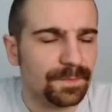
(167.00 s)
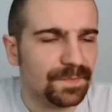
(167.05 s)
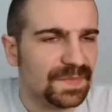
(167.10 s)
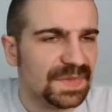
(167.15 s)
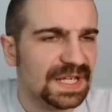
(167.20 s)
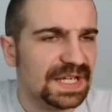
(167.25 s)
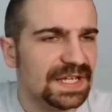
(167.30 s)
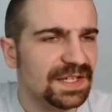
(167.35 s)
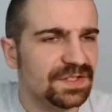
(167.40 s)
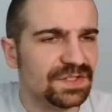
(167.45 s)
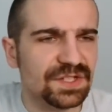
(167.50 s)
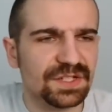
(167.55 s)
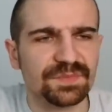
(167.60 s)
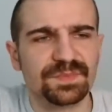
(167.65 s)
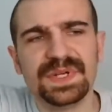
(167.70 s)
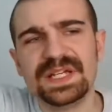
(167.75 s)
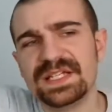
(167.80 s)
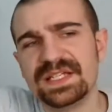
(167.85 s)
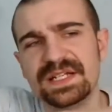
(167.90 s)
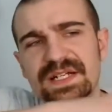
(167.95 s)
he's just
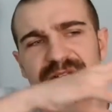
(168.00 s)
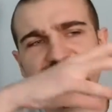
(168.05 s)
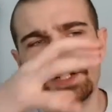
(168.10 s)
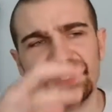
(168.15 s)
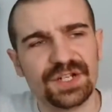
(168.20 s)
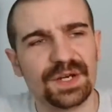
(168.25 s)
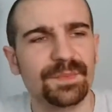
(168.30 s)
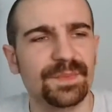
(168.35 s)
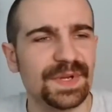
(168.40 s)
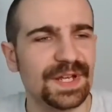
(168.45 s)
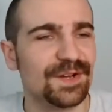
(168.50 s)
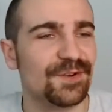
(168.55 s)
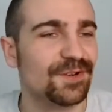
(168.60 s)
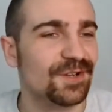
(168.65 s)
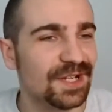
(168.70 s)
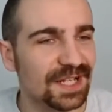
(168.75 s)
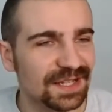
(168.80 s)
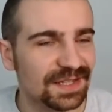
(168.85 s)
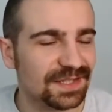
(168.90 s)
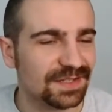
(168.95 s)
basically jumping on
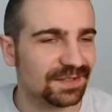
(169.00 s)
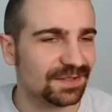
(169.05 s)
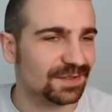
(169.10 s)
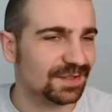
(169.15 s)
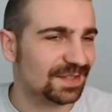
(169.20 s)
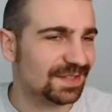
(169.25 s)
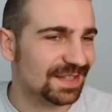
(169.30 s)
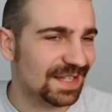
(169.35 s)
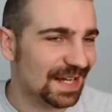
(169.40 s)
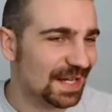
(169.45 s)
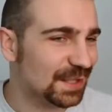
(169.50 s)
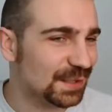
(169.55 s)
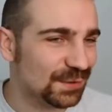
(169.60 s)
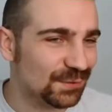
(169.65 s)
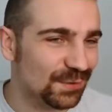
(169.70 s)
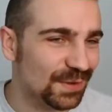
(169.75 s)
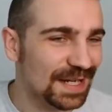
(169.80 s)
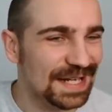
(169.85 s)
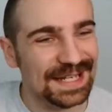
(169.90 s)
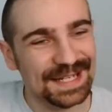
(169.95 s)
that tech
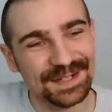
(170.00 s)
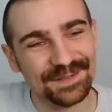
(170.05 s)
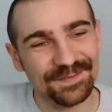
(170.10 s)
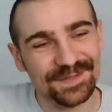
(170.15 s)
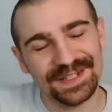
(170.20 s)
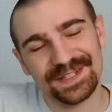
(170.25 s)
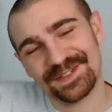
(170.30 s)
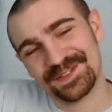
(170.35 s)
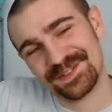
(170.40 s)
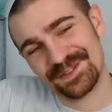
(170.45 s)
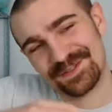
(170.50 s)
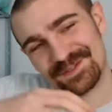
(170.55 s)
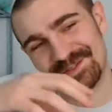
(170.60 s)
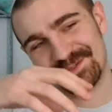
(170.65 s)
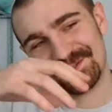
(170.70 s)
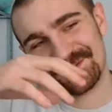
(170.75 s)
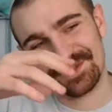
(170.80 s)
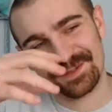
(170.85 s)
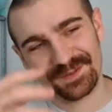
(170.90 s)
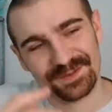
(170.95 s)
train with
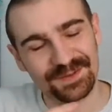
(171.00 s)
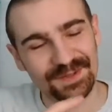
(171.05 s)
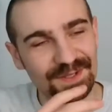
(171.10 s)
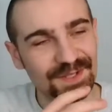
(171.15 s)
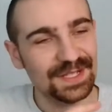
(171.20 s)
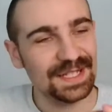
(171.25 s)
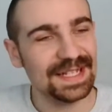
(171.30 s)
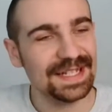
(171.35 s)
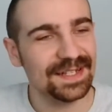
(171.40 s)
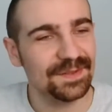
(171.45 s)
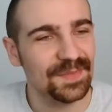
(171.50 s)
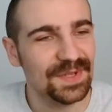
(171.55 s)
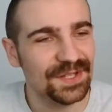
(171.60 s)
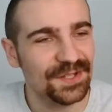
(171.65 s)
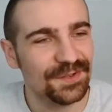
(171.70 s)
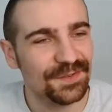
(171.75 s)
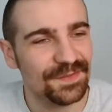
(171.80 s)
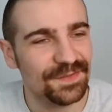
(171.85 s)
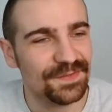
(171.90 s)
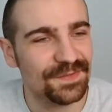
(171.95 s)
a little bit
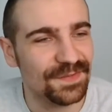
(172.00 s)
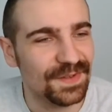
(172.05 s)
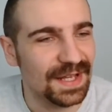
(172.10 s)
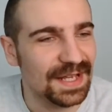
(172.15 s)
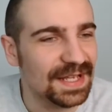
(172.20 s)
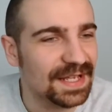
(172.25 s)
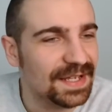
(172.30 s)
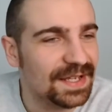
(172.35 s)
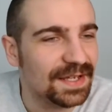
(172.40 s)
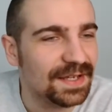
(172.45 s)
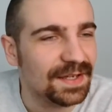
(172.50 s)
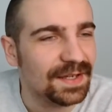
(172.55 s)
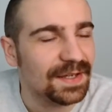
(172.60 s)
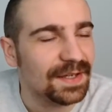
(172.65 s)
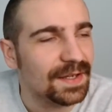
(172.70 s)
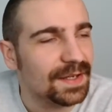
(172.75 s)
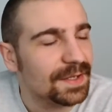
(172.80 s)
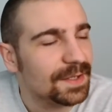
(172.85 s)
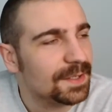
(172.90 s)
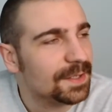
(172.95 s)
of like
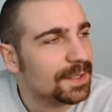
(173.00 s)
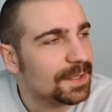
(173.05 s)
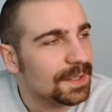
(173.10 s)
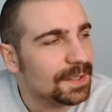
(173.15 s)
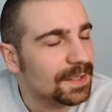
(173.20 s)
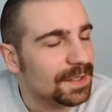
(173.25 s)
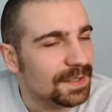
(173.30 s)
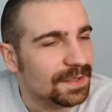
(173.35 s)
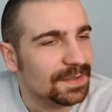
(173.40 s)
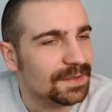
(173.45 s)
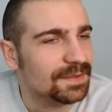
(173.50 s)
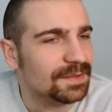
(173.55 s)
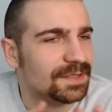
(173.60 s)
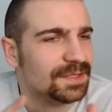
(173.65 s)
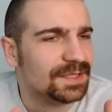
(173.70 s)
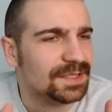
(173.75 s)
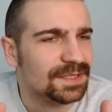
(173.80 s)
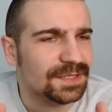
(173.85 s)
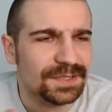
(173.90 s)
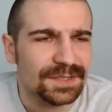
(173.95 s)

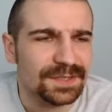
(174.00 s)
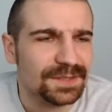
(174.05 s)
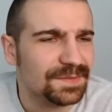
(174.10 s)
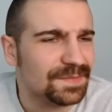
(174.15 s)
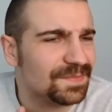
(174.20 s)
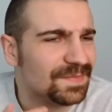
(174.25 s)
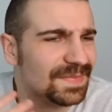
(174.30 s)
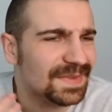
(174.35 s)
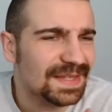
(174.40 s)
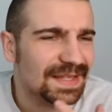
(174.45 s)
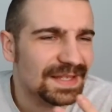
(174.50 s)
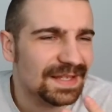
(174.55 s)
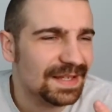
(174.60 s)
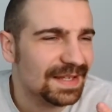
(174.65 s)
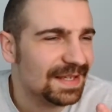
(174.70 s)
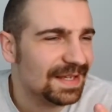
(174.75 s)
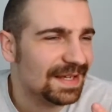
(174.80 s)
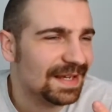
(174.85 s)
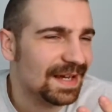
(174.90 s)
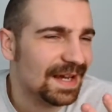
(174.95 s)
uh,
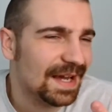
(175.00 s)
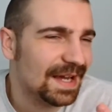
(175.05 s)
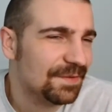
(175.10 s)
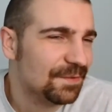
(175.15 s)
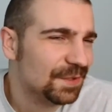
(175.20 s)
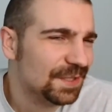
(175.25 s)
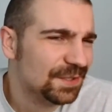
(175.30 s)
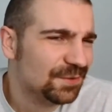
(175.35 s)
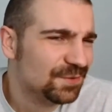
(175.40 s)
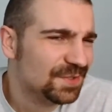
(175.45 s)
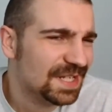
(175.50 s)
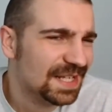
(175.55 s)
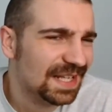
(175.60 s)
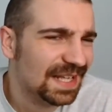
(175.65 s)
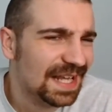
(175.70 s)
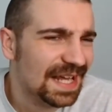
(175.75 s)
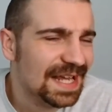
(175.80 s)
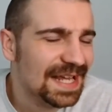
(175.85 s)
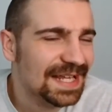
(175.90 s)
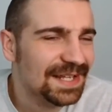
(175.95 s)
I wanted to say
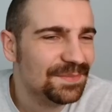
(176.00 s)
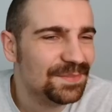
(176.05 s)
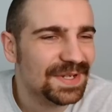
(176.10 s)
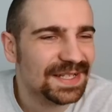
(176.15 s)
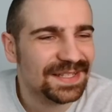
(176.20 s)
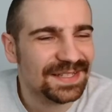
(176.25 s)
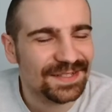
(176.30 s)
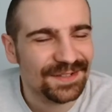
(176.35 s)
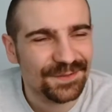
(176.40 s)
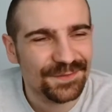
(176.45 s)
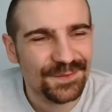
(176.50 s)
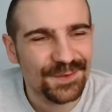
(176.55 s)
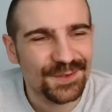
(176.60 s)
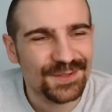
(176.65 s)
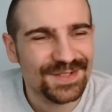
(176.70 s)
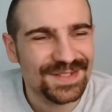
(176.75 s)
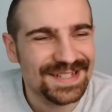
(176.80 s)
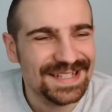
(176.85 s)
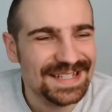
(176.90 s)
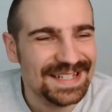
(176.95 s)
late, but of
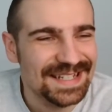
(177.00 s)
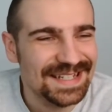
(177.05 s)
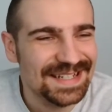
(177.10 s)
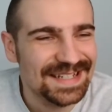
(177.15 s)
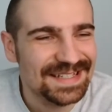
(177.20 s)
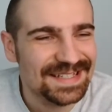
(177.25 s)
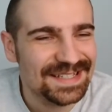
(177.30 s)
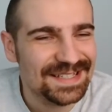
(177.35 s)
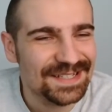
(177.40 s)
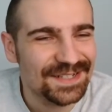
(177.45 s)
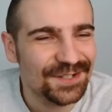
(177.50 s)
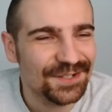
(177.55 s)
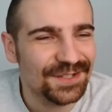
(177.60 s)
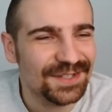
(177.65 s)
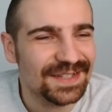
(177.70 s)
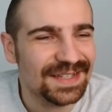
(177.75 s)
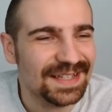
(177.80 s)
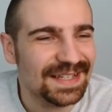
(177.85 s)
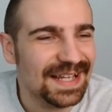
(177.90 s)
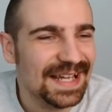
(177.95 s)
course it's
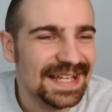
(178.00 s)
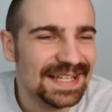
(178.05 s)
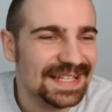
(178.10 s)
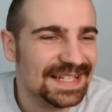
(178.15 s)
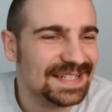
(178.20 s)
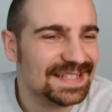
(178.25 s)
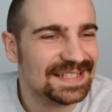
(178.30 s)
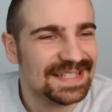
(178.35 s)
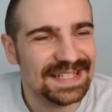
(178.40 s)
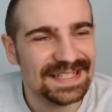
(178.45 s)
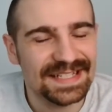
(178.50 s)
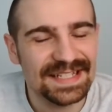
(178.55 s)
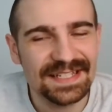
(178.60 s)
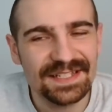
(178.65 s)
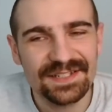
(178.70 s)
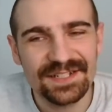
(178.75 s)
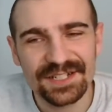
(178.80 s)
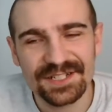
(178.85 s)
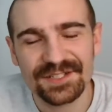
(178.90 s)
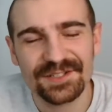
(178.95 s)
not late in a sense.
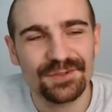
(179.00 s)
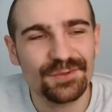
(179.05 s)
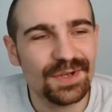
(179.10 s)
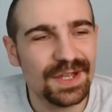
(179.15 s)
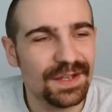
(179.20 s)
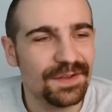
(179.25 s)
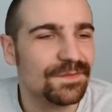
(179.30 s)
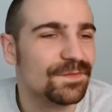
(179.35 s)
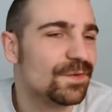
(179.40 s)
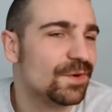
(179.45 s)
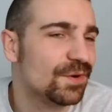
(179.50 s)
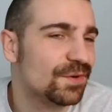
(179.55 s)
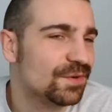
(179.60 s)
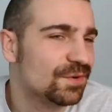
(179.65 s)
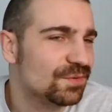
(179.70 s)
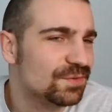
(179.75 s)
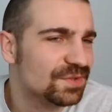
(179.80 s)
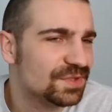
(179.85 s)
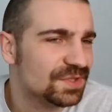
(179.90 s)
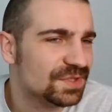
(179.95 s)
He's just looking for
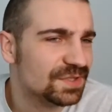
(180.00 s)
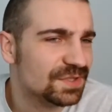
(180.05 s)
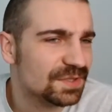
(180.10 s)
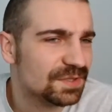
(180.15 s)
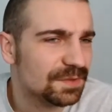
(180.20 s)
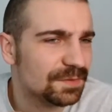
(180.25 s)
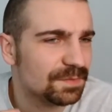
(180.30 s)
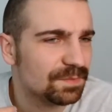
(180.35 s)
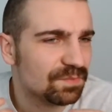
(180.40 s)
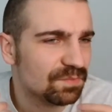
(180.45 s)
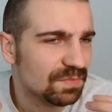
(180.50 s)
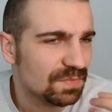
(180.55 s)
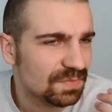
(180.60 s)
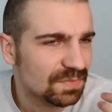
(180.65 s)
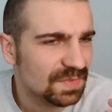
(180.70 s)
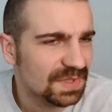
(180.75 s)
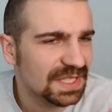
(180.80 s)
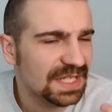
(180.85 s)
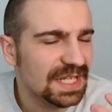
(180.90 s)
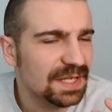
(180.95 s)
those
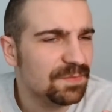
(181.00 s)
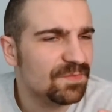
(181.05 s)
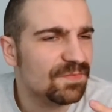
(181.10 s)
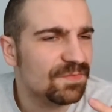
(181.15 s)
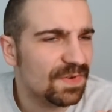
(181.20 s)
deep